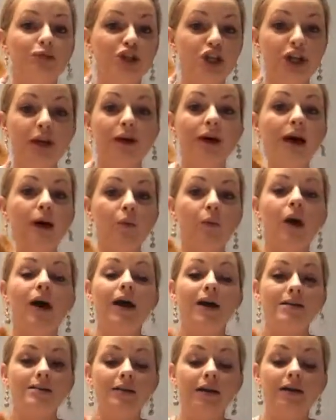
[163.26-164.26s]
cheek. I
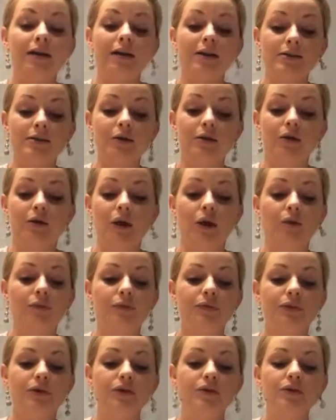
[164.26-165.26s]
want a sun-kissed
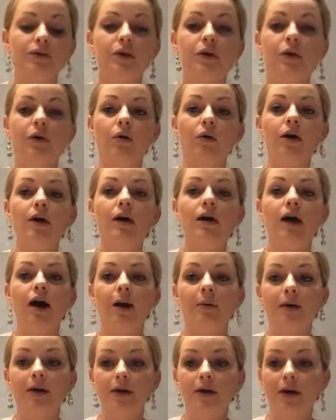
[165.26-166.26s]
glow. So
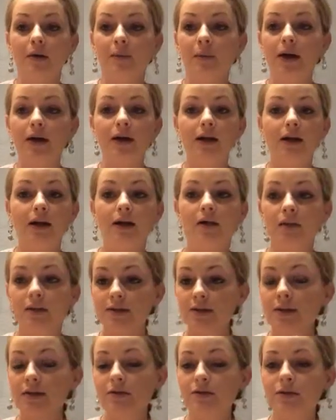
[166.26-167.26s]
I'm going to come back in
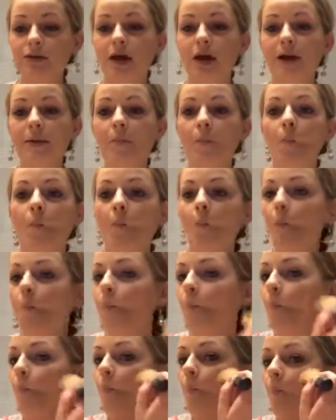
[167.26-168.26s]
on this other side.
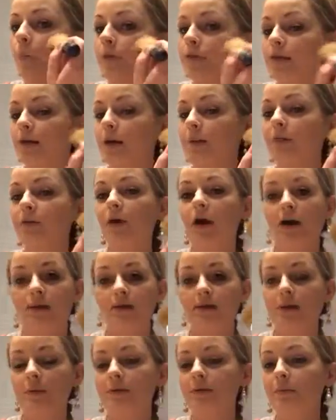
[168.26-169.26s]
Same
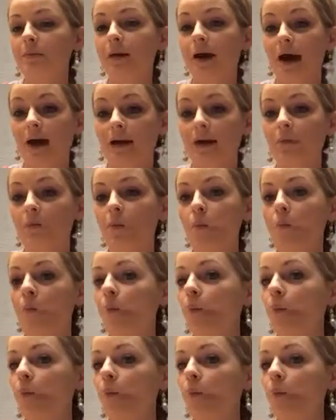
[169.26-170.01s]
concept, pat it.